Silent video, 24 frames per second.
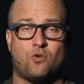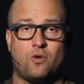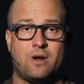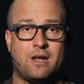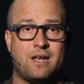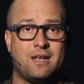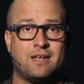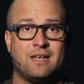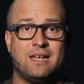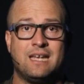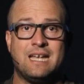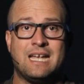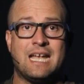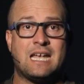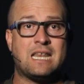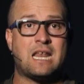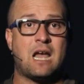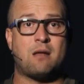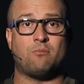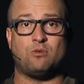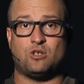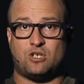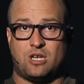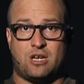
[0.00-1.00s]
Creek, and
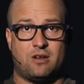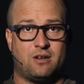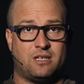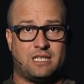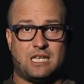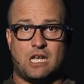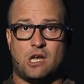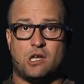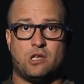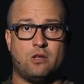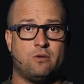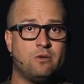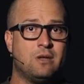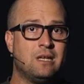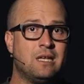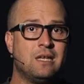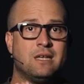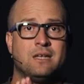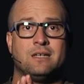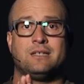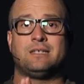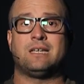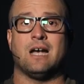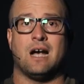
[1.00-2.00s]
I'm just here to tell you,
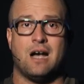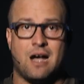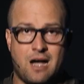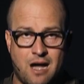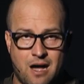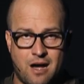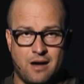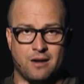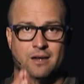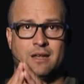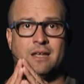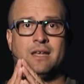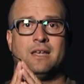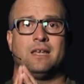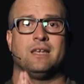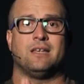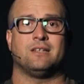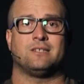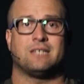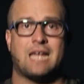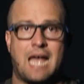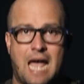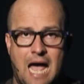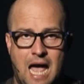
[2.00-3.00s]
God
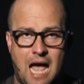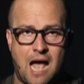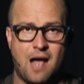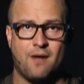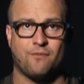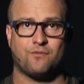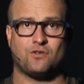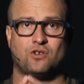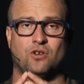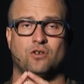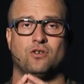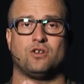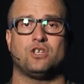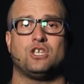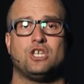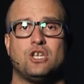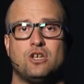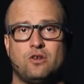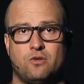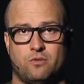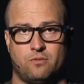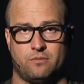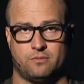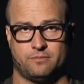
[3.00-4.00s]
is after
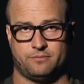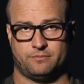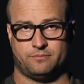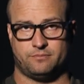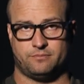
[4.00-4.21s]
you.